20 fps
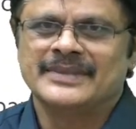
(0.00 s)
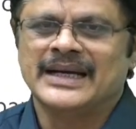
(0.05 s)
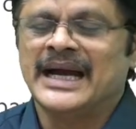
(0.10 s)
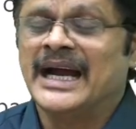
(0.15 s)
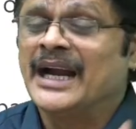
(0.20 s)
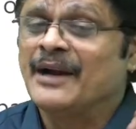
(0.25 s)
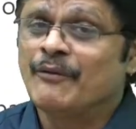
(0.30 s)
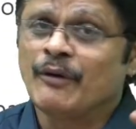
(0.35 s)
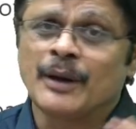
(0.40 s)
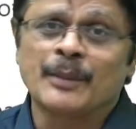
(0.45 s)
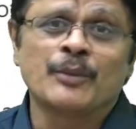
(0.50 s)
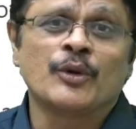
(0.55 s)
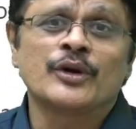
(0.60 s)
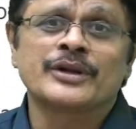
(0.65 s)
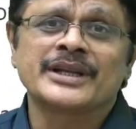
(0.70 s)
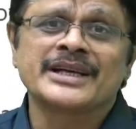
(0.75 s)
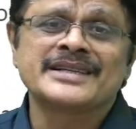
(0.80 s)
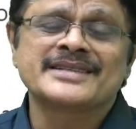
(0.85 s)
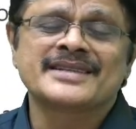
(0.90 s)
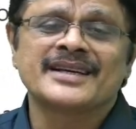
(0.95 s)
And one more
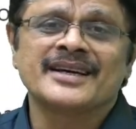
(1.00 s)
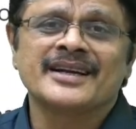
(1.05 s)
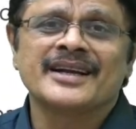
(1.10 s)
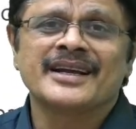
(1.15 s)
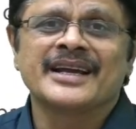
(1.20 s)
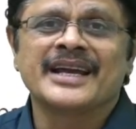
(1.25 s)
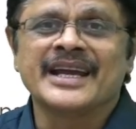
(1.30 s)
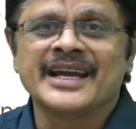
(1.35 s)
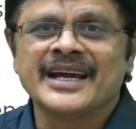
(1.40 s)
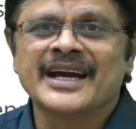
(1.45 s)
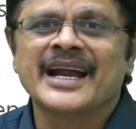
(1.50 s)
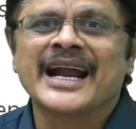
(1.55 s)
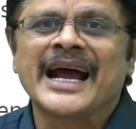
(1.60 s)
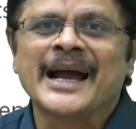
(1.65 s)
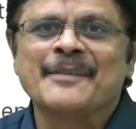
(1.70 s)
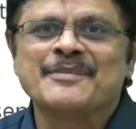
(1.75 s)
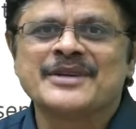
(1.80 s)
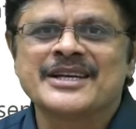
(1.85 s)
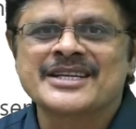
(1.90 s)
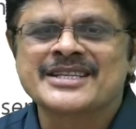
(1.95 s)
thing, sir, here I
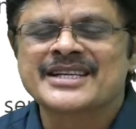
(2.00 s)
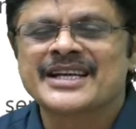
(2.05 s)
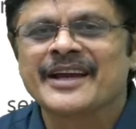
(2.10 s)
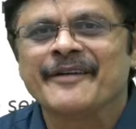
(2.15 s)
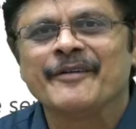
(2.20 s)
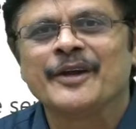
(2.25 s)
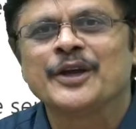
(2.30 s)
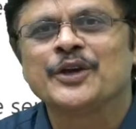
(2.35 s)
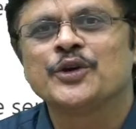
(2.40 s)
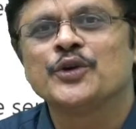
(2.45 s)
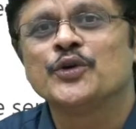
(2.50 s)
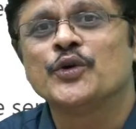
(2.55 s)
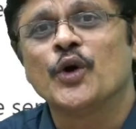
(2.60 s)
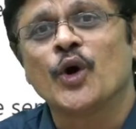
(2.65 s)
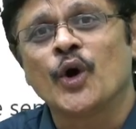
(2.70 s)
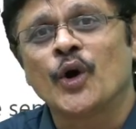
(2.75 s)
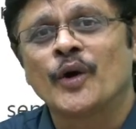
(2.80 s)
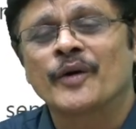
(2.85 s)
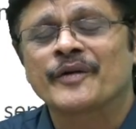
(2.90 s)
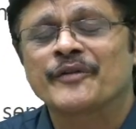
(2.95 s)
am just giving you
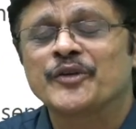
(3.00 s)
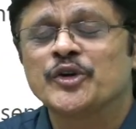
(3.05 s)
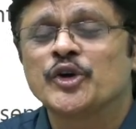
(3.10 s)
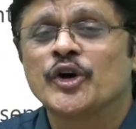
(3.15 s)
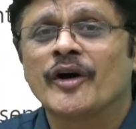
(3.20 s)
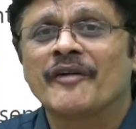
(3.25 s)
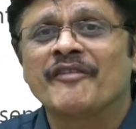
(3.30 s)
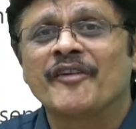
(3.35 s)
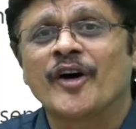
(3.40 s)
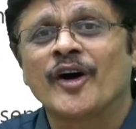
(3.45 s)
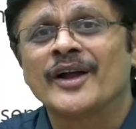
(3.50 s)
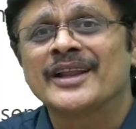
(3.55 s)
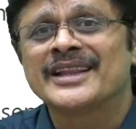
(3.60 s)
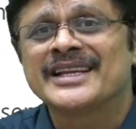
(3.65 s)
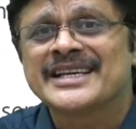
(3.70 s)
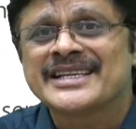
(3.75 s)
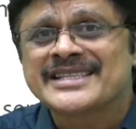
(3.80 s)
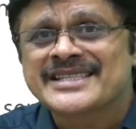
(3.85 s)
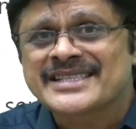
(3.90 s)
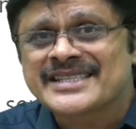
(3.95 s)
overview of all
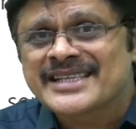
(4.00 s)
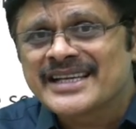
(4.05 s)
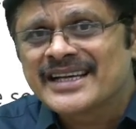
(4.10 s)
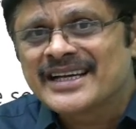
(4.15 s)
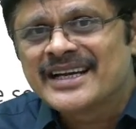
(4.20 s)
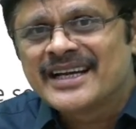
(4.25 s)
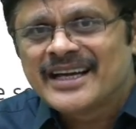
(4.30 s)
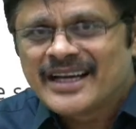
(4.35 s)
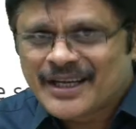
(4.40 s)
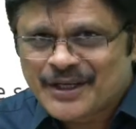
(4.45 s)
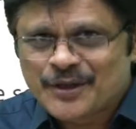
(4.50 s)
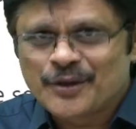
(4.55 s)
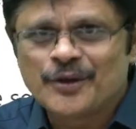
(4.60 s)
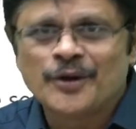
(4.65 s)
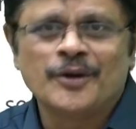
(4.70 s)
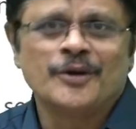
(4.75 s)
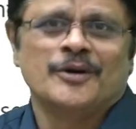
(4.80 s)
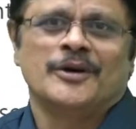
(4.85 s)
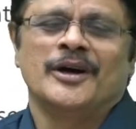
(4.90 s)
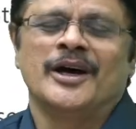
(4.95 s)
these,
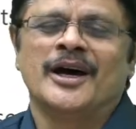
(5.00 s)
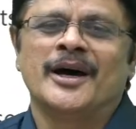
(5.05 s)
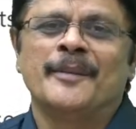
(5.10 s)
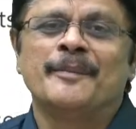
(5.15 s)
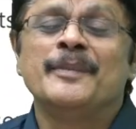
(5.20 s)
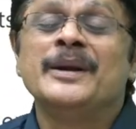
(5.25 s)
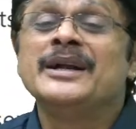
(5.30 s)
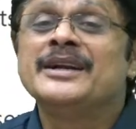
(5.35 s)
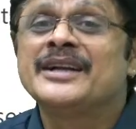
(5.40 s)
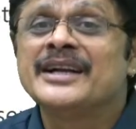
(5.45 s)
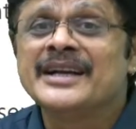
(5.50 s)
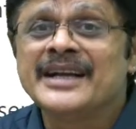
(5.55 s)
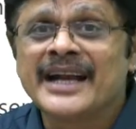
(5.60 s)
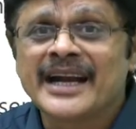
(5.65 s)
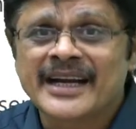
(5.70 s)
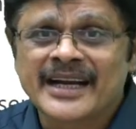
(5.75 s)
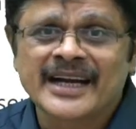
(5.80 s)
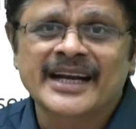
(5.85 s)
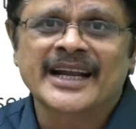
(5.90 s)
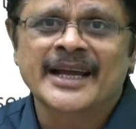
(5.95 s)
built-in
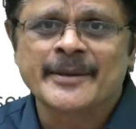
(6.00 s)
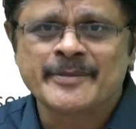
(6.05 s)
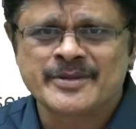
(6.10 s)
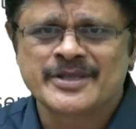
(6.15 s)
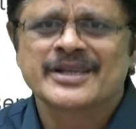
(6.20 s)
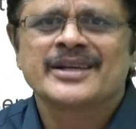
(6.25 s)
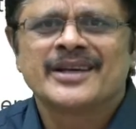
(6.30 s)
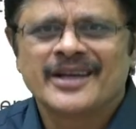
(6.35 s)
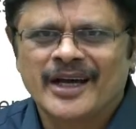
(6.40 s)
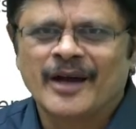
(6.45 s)
data types.